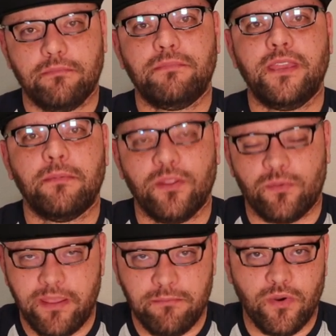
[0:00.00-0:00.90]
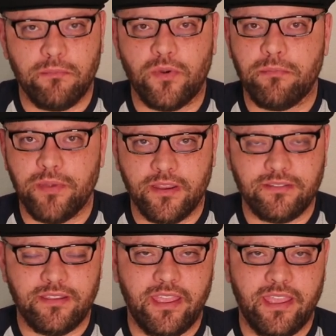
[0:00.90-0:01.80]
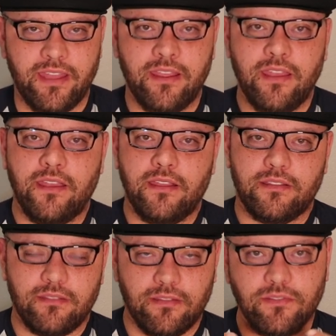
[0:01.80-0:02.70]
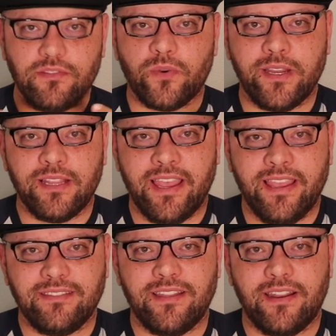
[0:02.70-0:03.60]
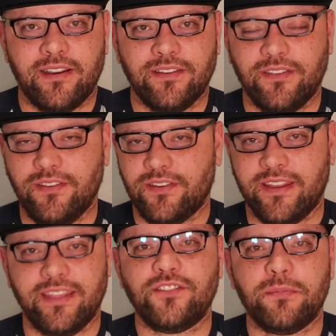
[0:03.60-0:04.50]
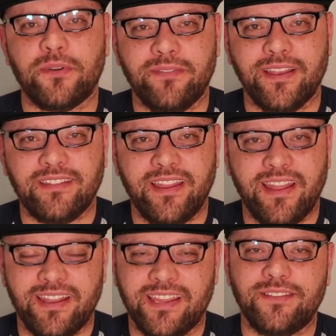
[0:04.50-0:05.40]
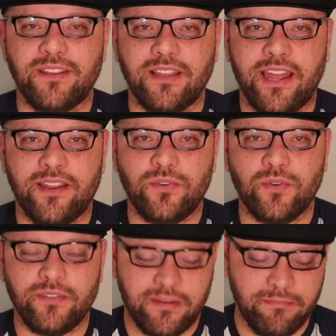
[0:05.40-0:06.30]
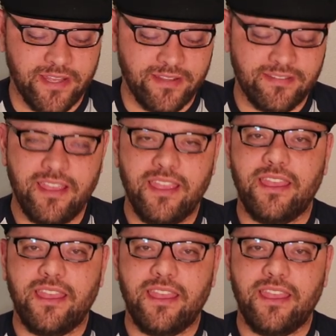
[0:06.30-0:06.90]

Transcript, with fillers: be able to write more and more books and storylines that are you're going to get super invested in and it gives you a lot of cool tidbits